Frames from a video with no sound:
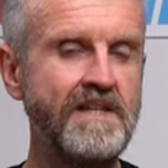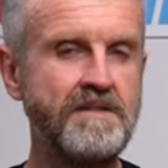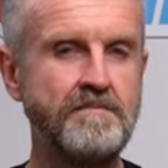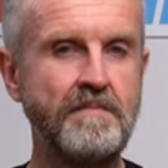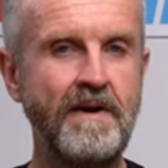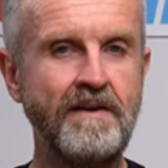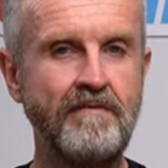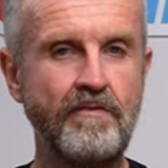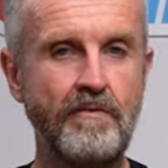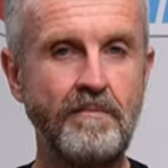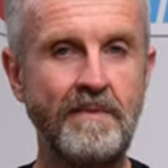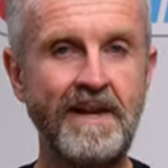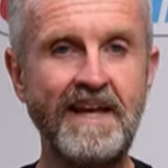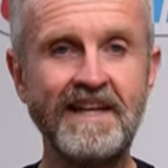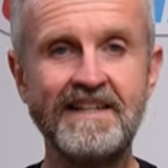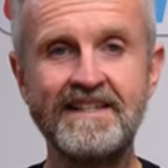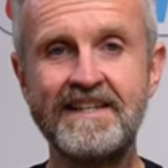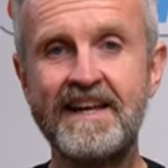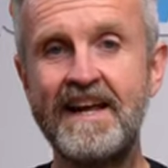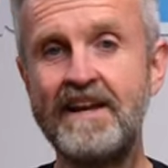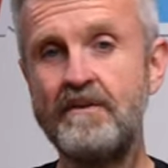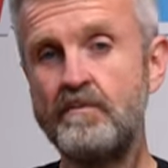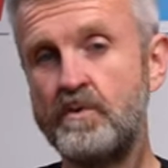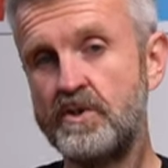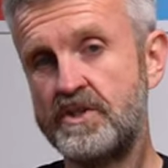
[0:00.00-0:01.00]
is made from
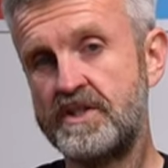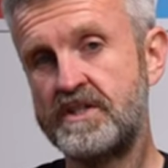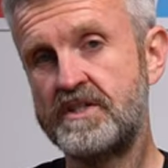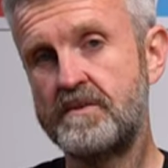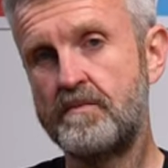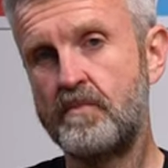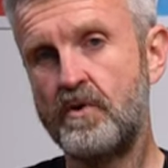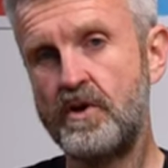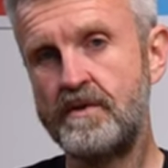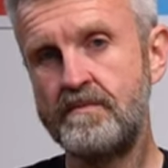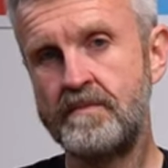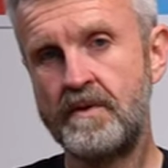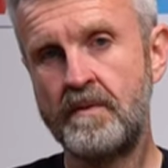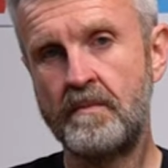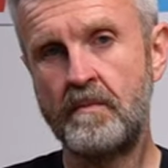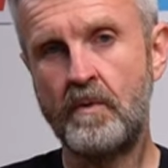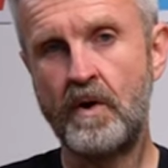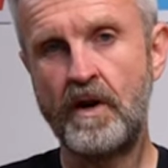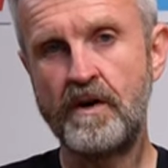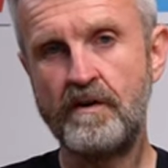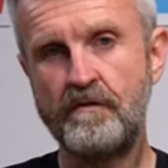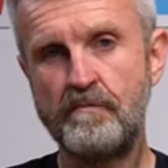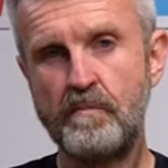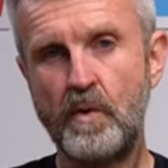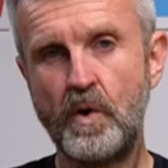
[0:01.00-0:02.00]
Lexan, which is a premium
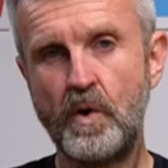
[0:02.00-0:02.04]
grade of